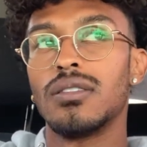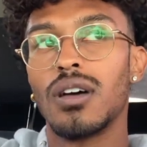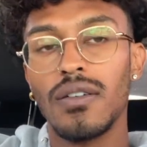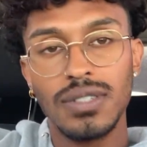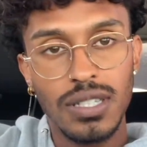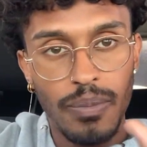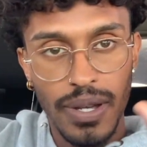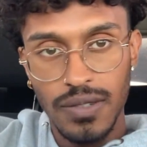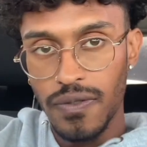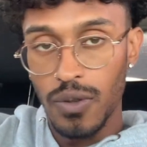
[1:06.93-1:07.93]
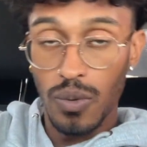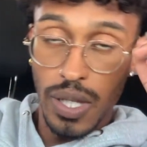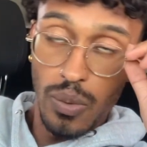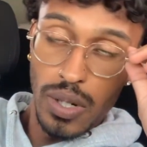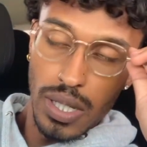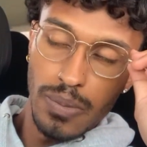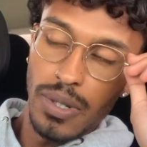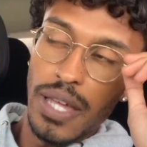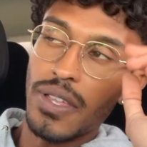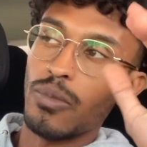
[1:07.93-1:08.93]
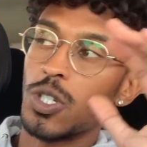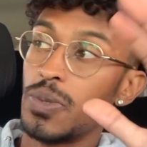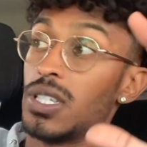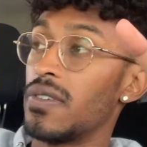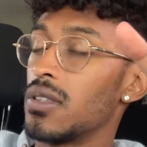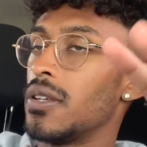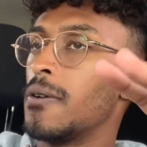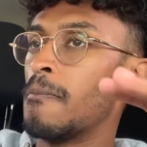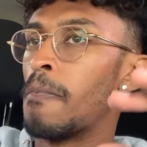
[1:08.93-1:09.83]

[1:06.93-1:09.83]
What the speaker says: obviously it depends for like what it is, but I think more specifically